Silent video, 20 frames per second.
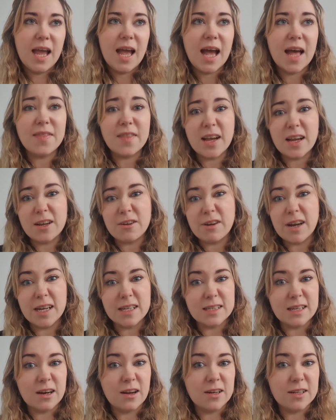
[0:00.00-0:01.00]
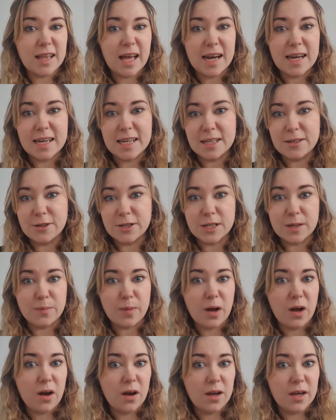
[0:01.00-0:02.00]
And that creates a lot of that leadership
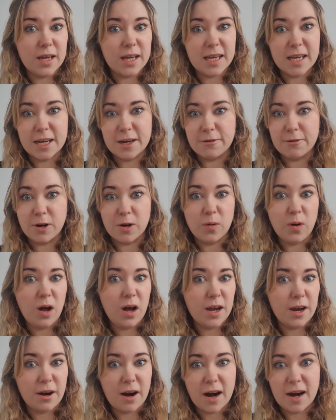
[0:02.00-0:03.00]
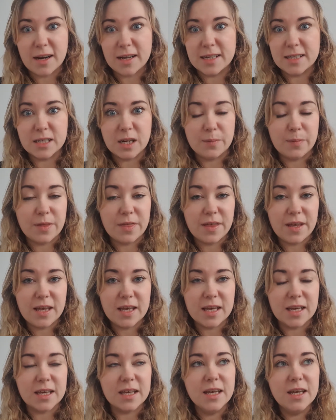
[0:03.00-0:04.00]
hero hierarchy type of
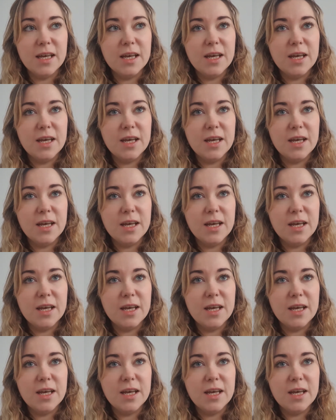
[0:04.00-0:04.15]
thinking.